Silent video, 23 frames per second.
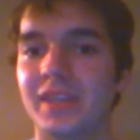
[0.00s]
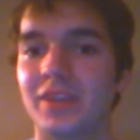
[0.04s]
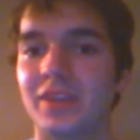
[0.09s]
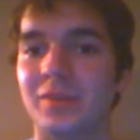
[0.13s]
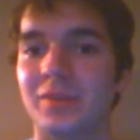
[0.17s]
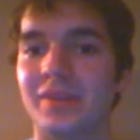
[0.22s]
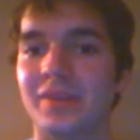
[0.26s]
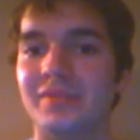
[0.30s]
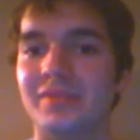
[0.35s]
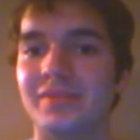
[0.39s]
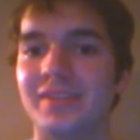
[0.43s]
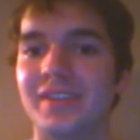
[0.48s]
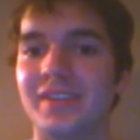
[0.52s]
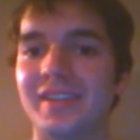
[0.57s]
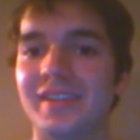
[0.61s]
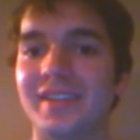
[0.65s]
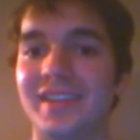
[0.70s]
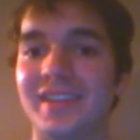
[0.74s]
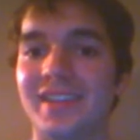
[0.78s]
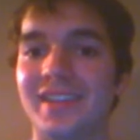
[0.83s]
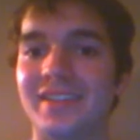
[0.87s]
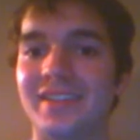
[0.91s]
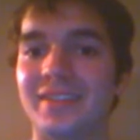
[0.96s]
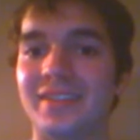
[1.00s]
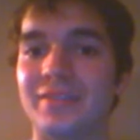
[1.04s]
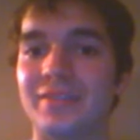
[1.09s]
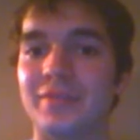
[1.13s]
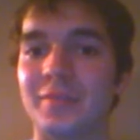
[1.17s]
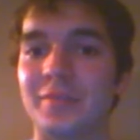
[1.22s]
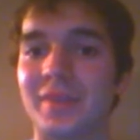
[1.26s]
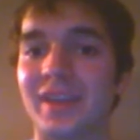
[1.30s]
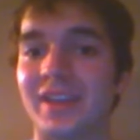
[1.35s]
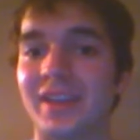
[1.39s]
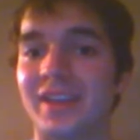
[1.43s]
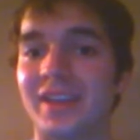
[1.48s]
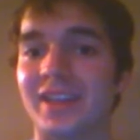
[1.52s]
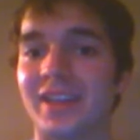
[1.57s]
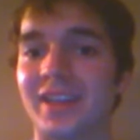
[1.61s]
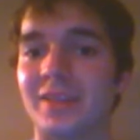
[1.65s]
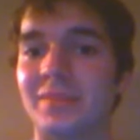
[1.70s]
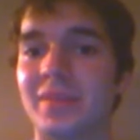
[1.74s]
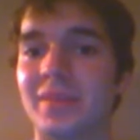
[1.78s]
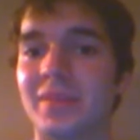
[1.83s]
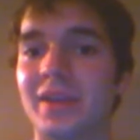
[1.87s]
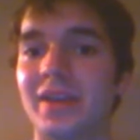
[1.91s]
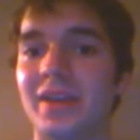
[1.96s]
human diseases from killing
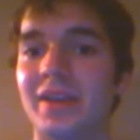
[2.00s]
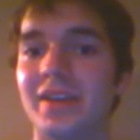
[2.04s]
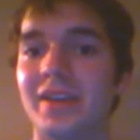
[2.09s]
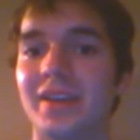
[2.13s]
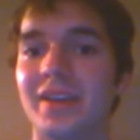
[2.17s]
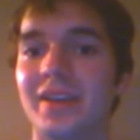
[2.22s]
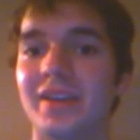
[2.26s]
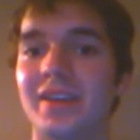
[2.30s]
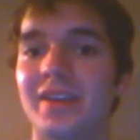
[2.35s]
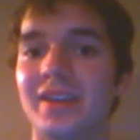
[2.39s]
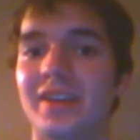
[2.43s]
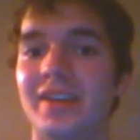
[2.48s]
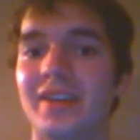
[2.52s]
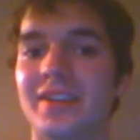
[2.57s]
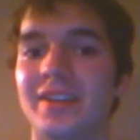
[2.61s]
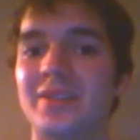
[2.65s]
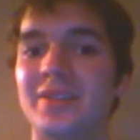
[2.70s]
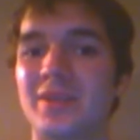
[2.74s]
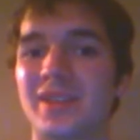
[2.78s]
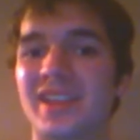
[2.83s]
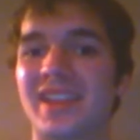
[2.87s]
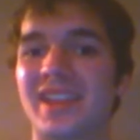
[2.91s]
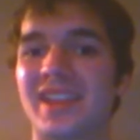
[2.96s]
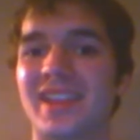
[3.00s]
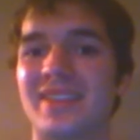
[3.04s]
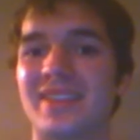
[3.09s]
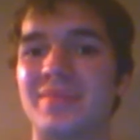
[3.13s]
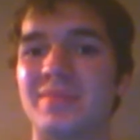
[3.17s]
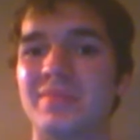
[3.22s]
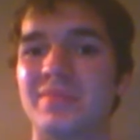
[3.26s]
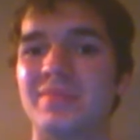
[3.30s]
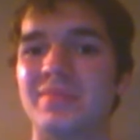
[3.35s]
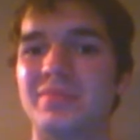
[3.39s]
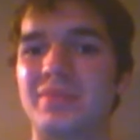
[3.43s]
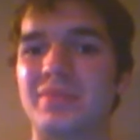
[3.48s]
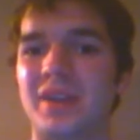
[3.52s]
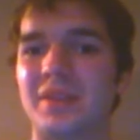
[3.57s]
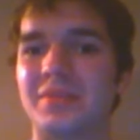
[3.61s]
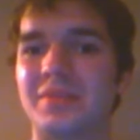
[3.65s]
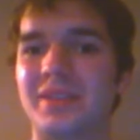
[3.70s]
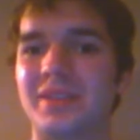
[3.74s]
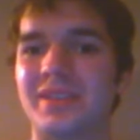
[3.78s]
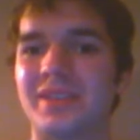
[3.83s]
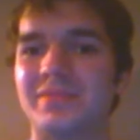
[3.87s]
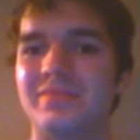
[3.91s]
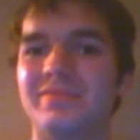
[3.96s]
them. So I think that's
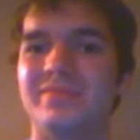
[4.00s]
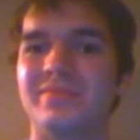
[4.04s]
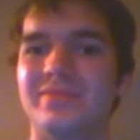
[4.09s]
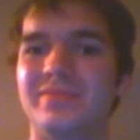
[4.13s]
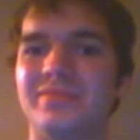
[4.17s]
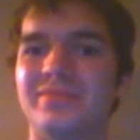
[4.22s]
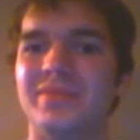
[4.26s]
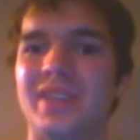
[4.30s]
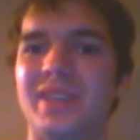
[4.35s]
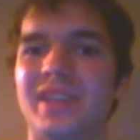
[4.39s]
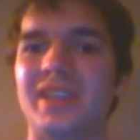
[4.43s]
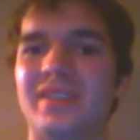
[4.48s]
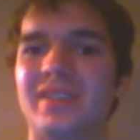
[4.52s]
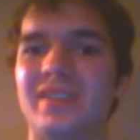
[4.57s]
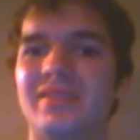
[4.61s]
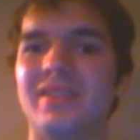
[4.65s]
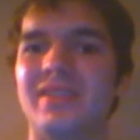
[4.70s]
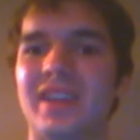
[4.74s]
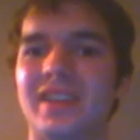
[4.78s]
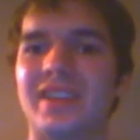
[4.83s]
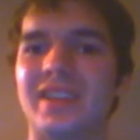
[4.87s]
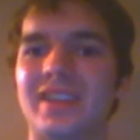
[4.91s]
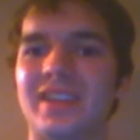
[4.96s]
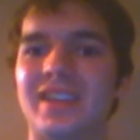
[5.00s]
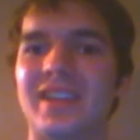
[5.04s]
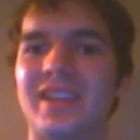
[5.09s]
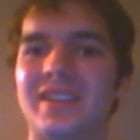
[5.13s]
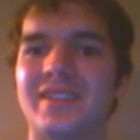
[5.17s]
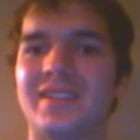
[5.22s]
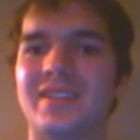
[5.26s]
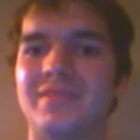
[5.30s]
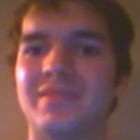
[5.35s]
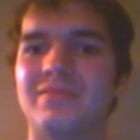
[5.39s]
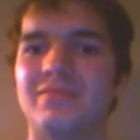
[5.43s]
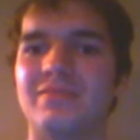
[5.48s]
probably it. I think that's.